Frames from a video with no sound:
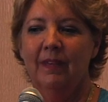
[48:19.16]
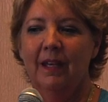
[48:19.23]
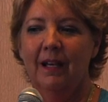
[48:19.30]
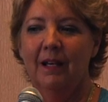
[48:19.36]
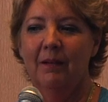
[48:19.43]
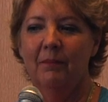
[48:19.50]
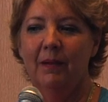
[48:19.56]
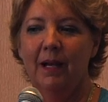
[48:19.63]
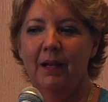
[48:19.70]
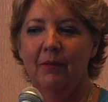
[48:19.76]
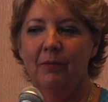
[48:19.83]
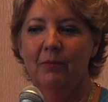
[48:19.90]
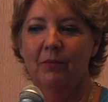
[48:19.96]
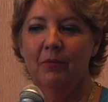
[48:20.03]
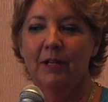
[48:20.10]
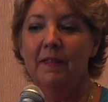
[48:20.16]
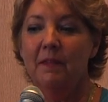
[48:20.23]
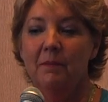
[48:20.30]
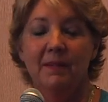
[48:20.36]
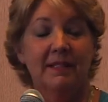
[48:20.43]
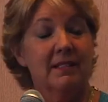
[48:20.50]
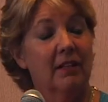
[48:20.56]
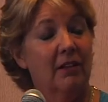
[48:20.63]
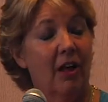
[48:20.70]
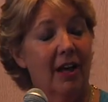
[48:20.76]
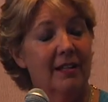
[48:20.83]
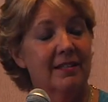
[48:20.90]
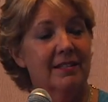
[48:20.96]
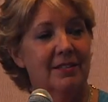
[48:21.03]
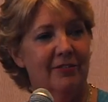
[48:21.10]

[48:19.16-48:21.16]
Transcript: Uh, my rhythm is a lot